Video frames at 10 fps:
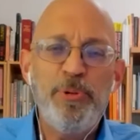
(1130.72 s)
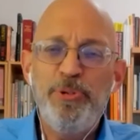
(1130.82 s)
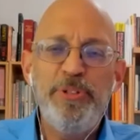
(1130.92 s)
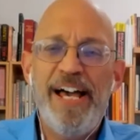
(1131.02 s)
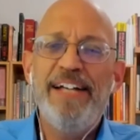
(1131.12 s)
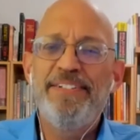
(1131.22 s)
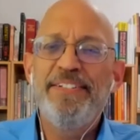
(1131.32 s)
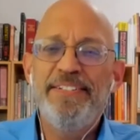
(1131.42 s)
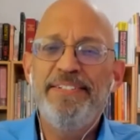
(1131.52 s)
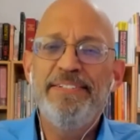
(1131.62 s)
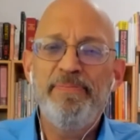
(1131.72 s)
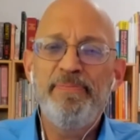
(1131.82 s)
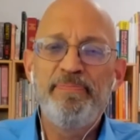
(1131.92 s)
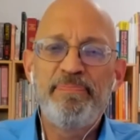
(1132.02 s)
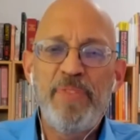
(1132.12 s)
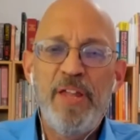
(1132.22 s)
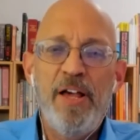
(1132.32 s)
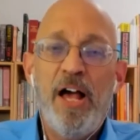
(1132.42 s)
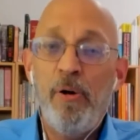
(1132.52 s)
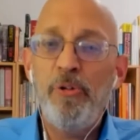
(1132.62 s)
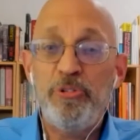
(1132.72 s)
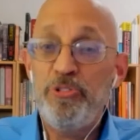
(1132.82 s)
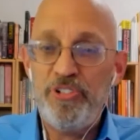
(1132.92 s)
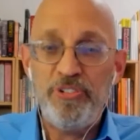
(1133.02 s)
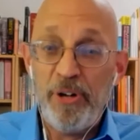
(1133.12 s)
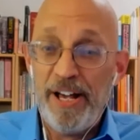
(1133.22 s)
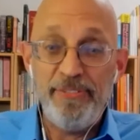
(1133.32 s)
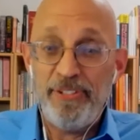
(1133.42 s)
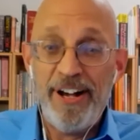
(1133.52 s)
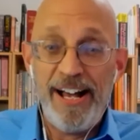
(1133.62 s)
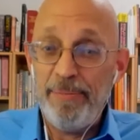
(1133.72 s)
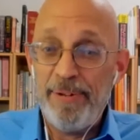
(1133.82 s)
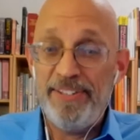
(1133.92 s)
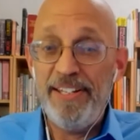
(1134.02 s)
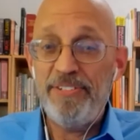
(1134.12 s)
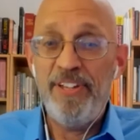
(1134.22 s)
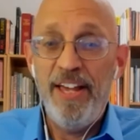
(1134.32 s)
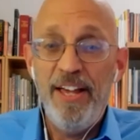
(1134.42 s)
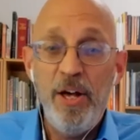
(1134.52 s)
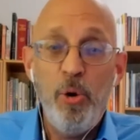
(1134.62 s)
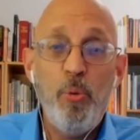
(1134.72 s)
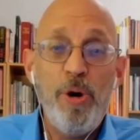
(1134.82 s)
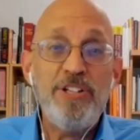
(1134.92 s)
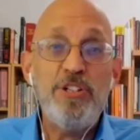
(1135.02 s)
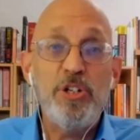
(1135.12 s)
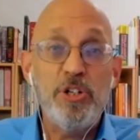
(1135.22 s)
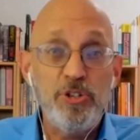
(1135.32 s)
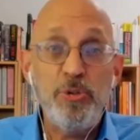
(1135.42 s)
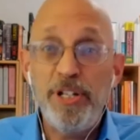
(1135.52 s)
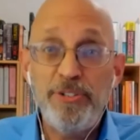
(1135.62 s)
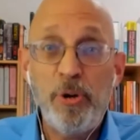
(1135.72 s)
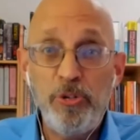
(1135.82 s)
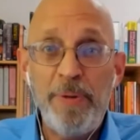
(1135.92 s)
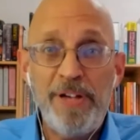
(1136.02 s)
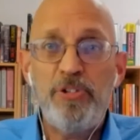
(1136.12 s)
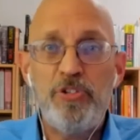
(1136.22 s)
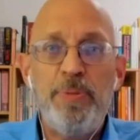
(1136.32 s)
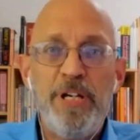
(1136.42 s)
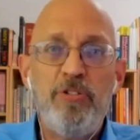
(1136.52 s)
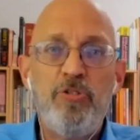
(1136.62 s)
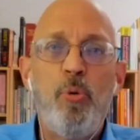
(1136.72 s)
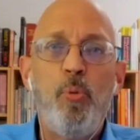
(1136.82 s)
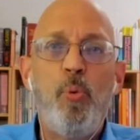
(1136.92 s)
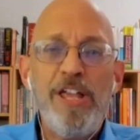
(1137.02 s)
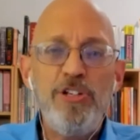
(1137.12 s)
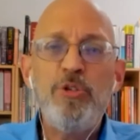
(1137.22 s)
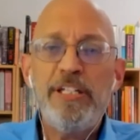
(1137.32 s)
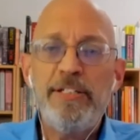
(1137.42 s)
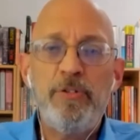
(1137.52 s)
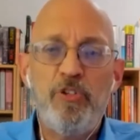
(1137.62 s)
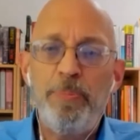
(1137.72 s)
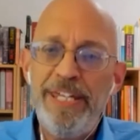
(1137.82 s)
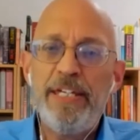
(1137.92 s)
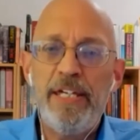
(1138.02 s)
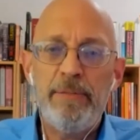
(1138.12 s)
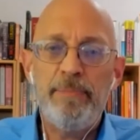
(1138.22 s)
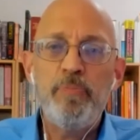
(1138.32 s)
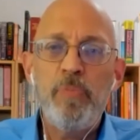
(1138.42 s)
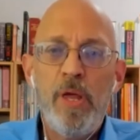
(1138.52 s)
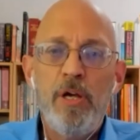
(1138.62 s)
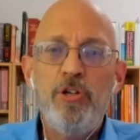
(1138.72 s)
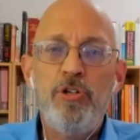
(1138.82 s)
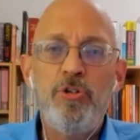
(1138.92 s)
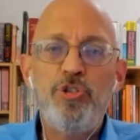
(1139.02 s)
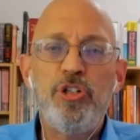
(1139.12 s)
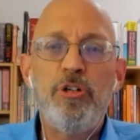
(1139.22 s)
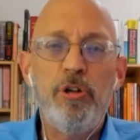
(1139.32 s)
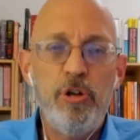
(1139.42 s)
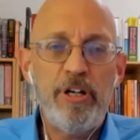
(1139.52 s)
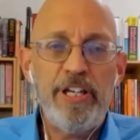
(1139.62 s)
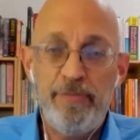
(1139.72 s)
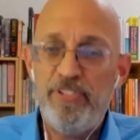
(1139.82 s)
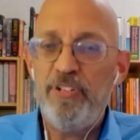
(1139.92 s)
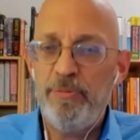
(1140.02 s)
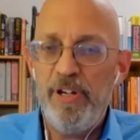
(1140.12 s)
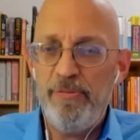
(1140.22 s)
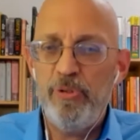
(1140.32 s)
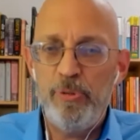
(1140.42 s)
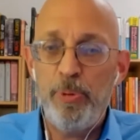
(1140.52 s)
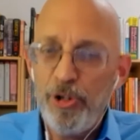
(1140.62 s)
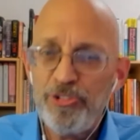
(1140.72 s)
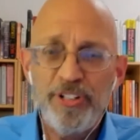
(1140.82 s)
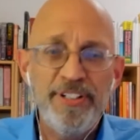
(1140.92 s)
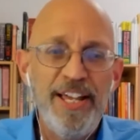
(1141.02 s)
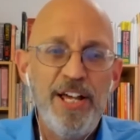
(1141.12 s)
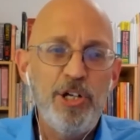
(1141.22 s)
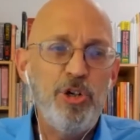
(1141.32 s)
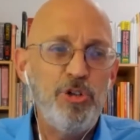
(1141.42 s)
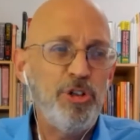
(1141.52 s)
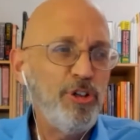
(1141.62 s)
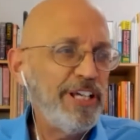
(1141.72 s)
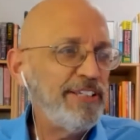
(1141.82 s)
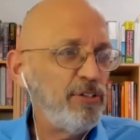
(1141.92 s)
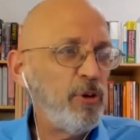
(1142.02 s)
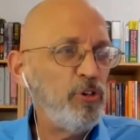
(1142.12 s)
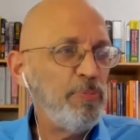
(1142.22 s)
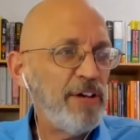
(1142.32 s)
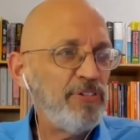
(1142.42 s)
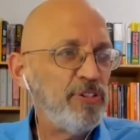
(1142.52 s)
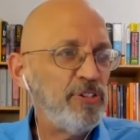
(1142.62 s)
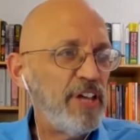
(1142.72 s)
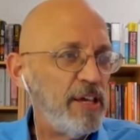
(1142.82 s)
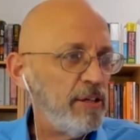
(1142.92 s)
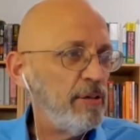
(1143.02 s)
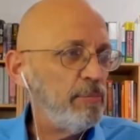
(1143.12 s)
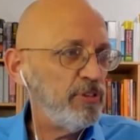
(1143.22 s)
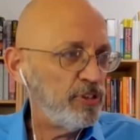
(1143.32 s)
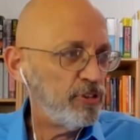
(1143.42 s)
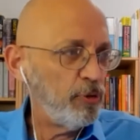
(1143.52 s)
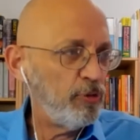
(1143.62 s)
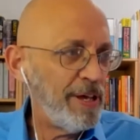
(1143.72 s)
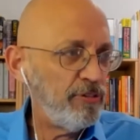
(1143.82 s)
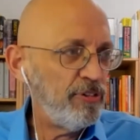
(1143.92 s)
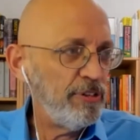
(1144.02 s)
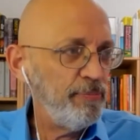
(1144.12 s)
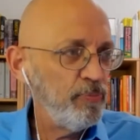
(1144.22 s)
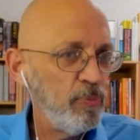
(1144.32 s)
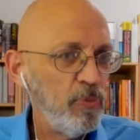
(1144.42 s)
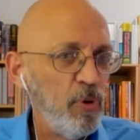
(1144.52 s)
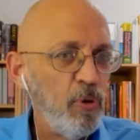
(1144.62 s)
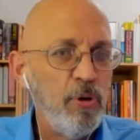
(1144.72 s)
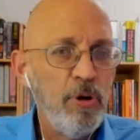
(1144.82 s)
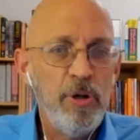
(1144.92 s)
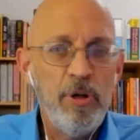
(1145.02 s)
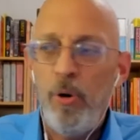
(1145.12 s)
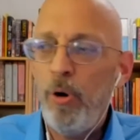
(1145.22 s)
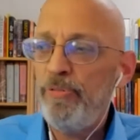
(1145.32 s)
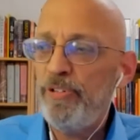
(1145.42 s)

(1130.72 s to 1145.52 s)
do that, you know. And also, just so I forgot about this, when you're doing a Toastmaster speech, when you get done speaking, you should look, if we're in person, you should look at the Toastmaster and say, Mr. Toastmaster. Or if it's